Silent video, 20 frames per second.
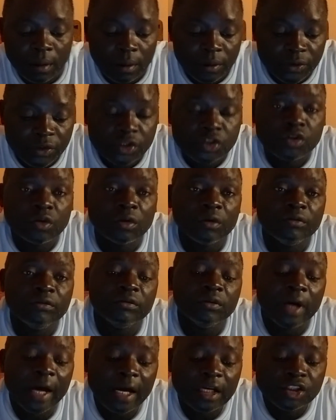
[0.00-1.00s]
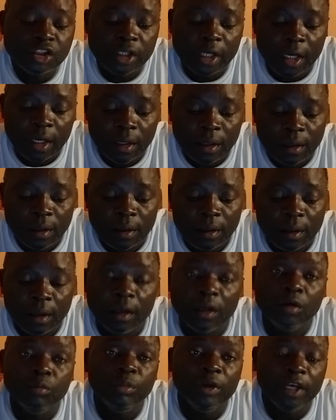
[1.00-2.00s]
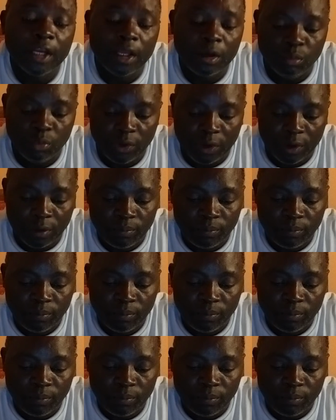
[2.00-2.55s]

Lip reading: region of Ngaja and Minembwe.